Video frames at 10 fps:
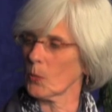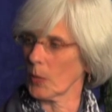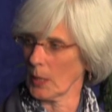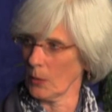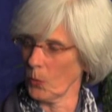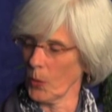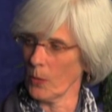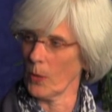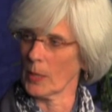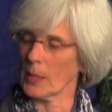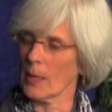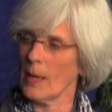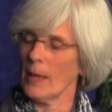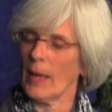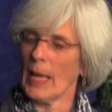with little wee ones.
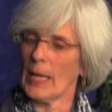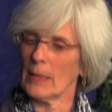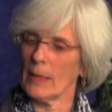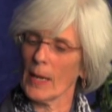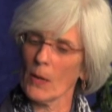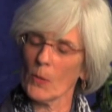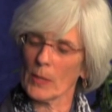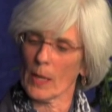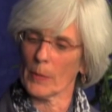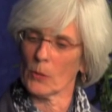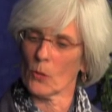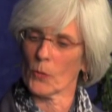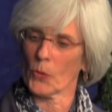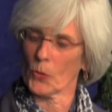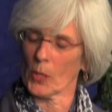And now what's happened
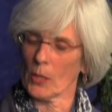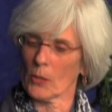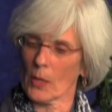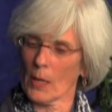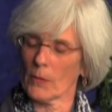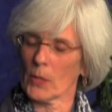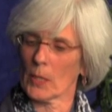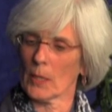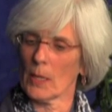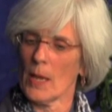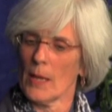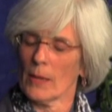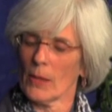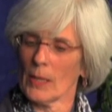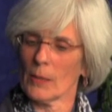over 30 years, obviously
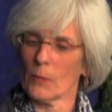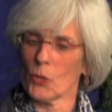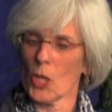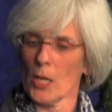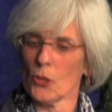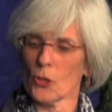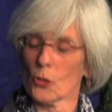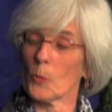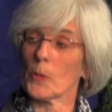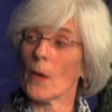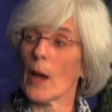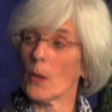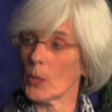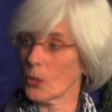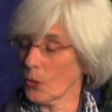things have changed in terms of how
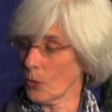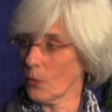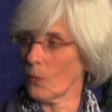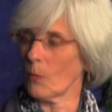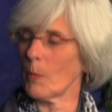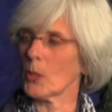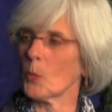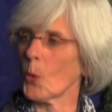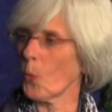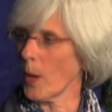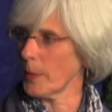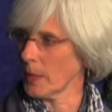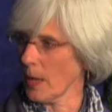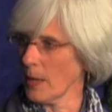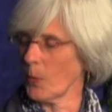we serve. Much more
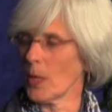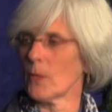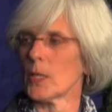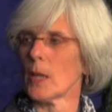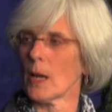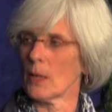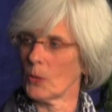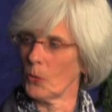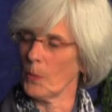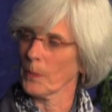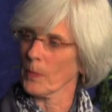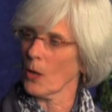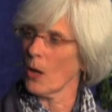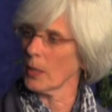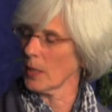website. We have a Yahoo
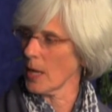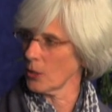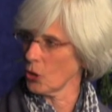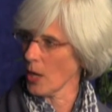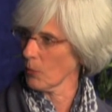online chat